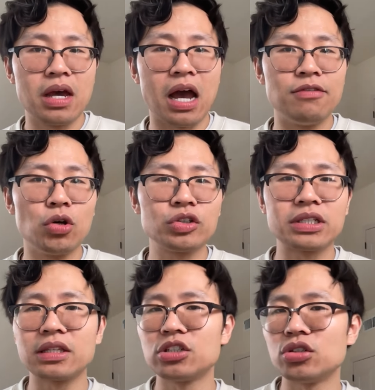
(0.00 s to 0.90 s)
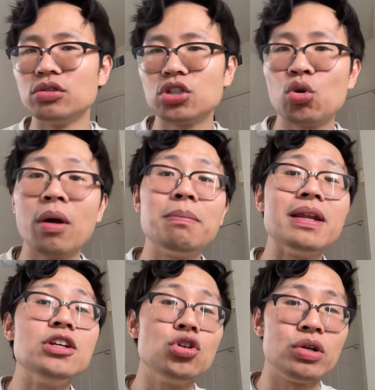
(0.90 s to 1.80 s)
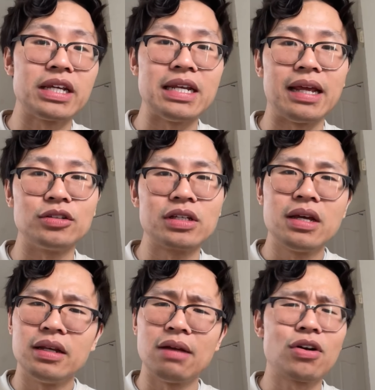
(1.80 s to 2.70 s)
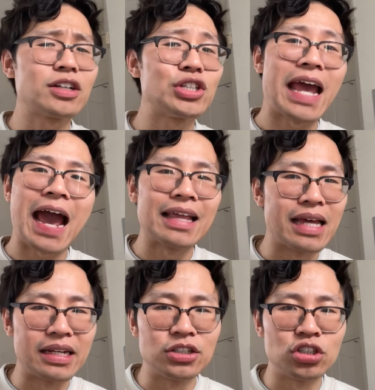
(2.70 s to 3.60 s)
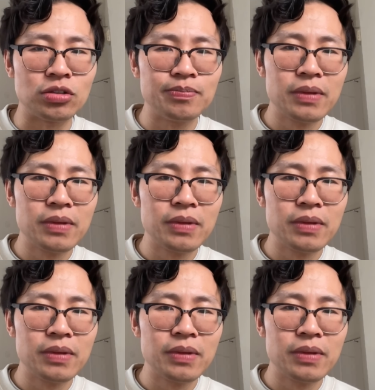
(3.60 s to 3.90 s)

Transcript: I've noticed that the students who had been doing inhales never actually had that issue.